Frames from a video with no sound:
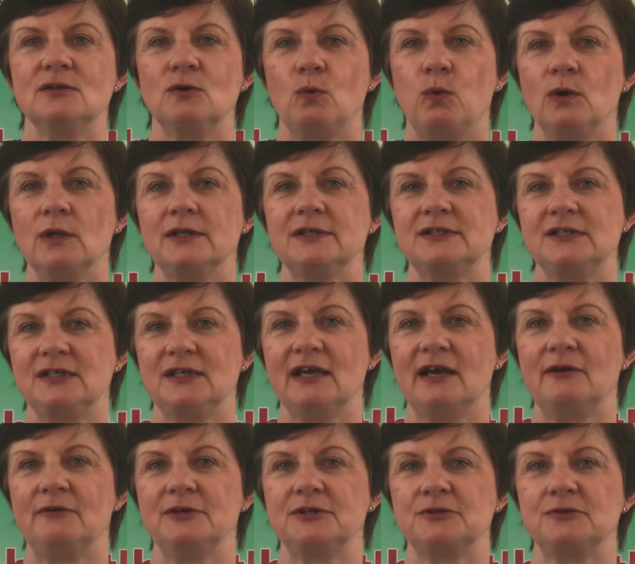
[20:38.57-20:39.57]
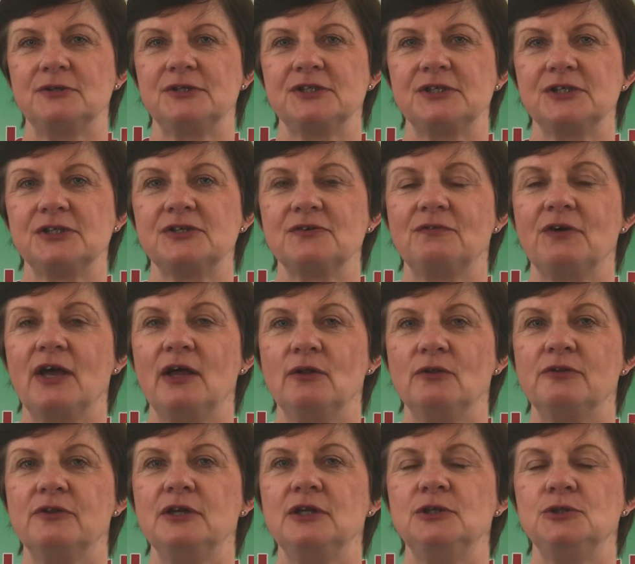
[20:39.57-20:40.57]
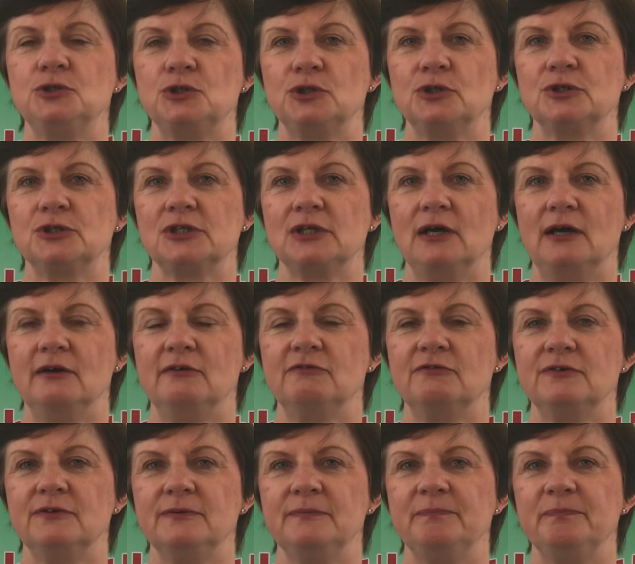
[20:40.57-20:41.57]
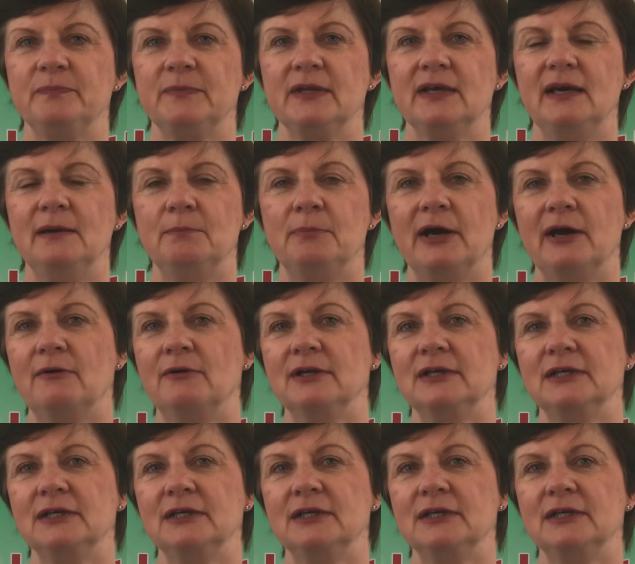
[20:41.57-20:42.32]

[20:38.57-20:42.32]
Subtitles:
quality characteristics of healthy church life: empowering